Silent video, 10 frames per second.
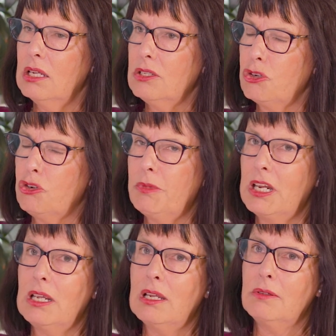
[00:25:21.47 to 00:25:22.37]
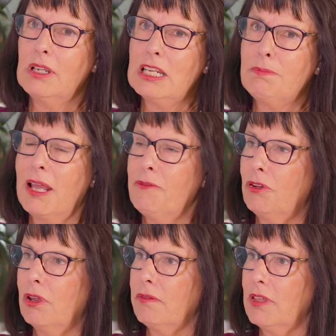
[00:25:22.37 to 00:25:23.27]
social media gets blamed
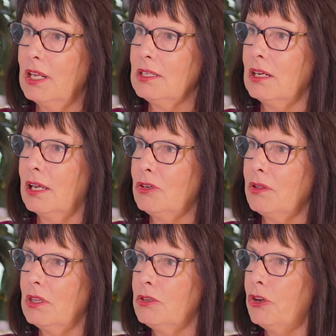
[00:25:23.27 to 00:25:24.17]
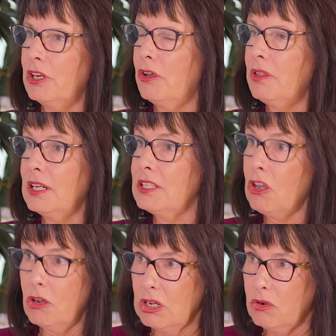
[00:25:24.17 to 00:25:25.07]
for a lot of things, and I certainly don't think it's
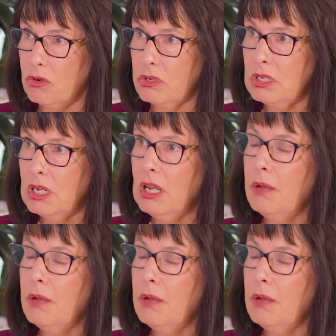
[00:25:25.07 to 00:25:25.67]
the only cause,